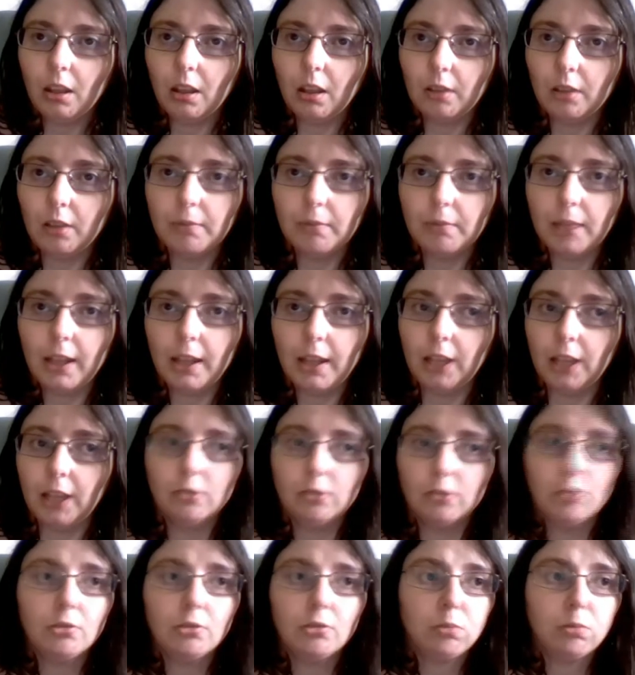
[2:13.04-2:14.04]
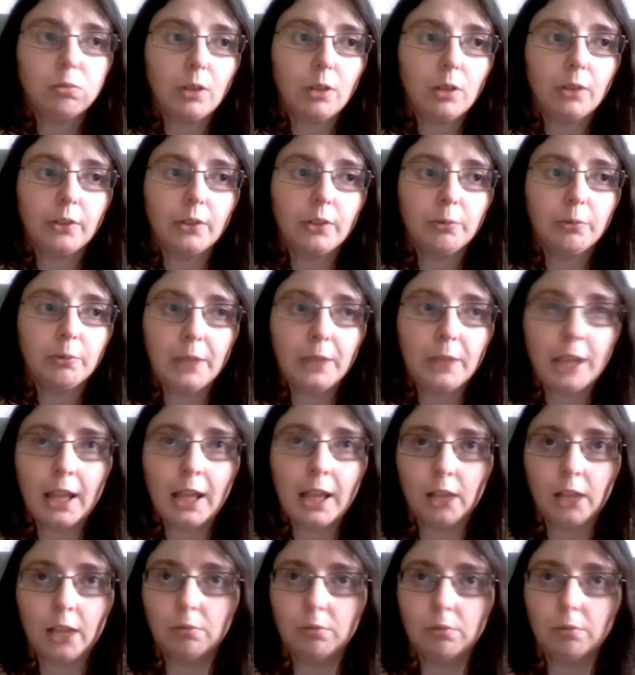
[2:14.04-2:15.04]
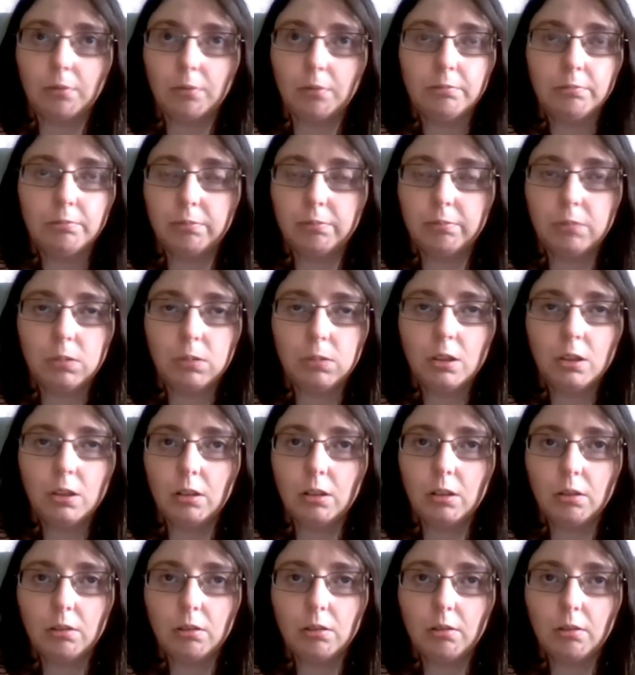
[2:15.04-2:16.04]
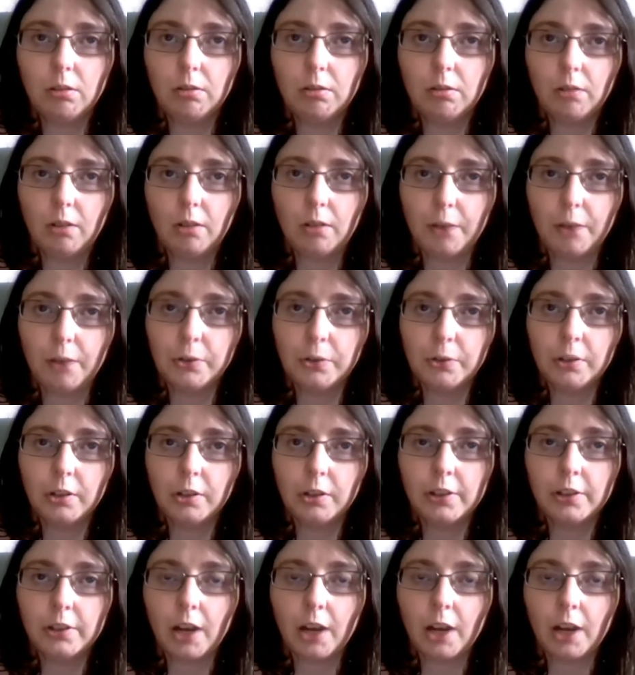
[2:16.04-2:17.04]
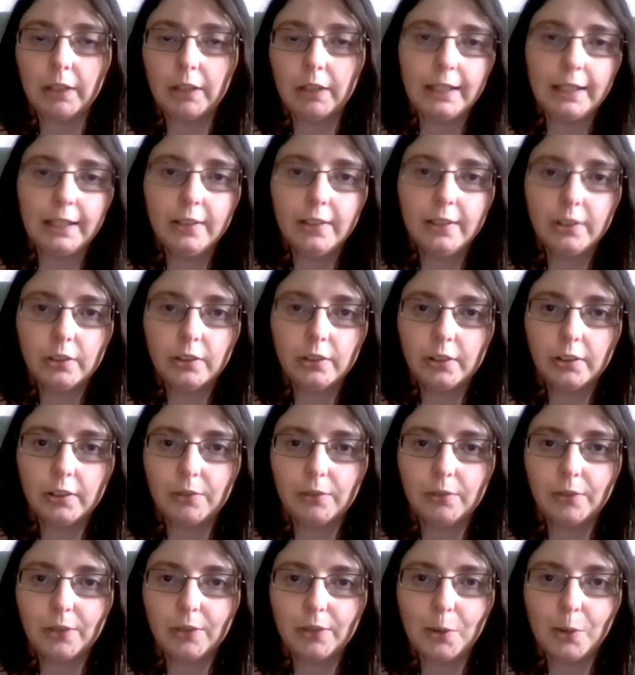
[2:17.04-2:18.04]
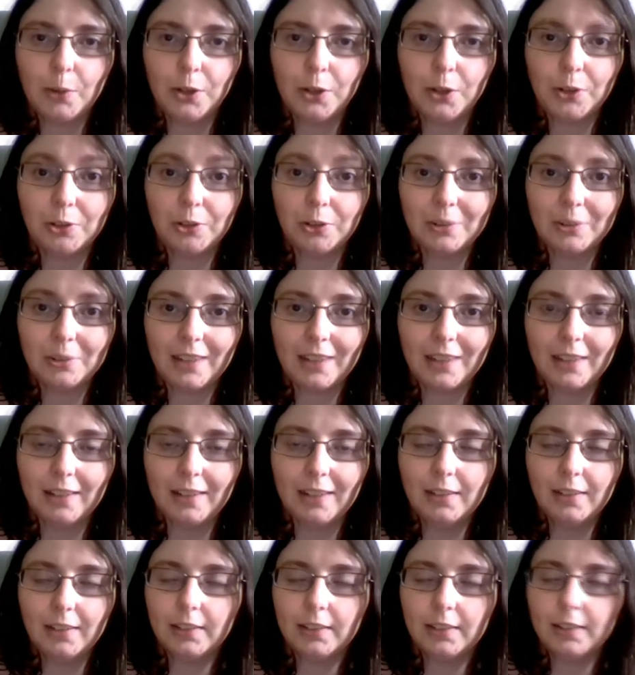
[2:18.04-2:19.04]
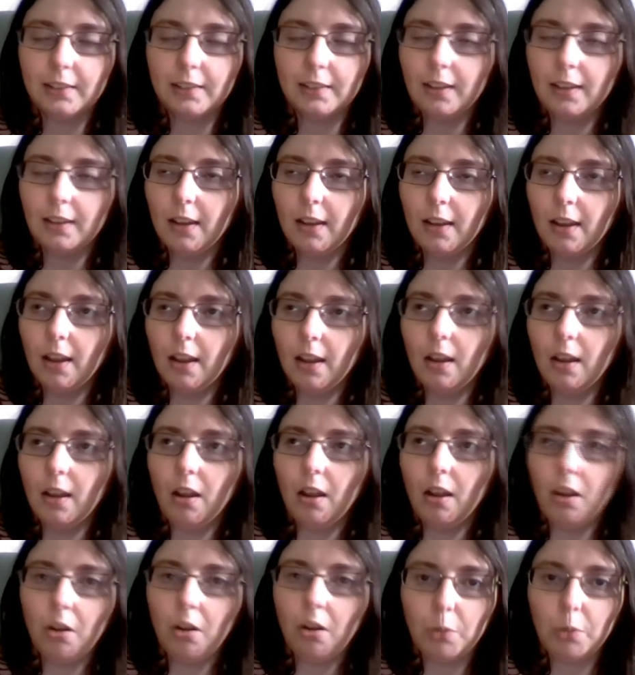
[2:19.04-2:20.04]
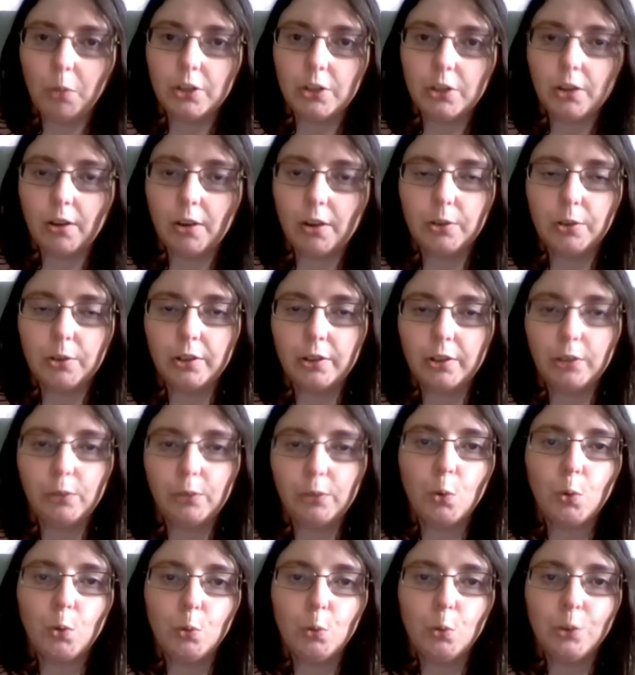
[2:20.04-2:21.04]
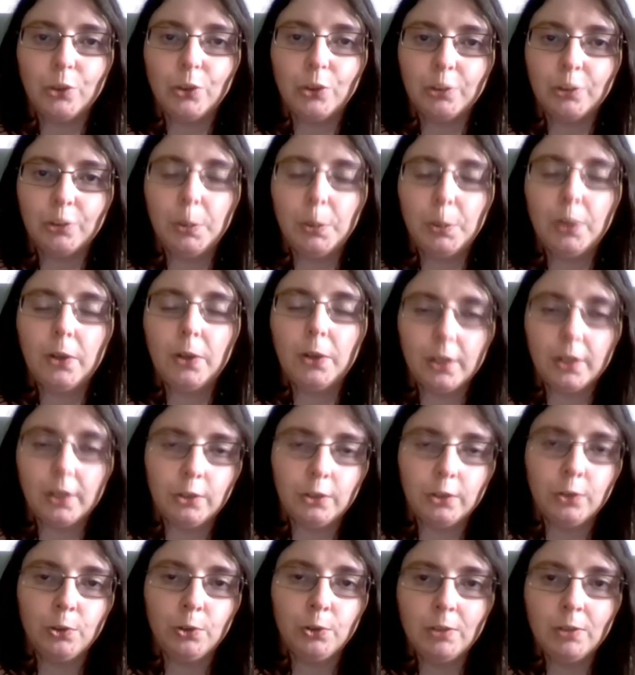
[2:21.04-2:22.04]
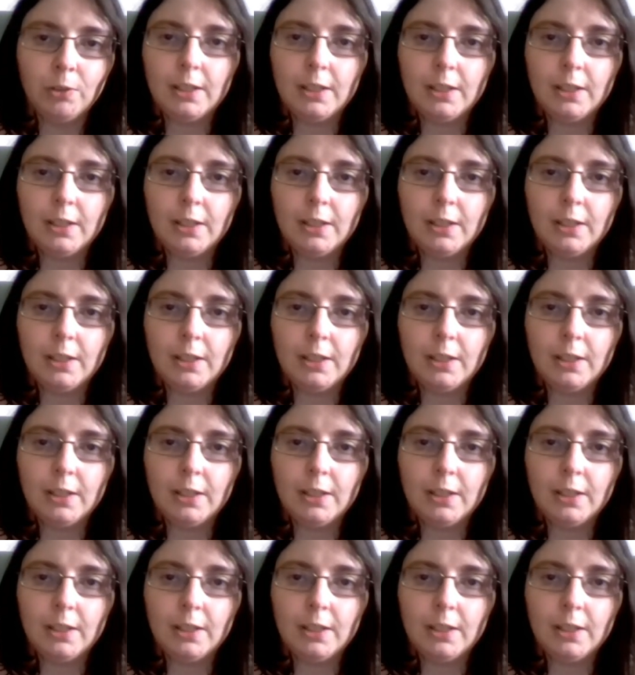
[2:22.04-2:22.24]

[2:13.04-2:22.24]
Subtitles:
And what else have we had? I've got an Atari Lynx, if anyone knows what that is, which I always thought was superior to the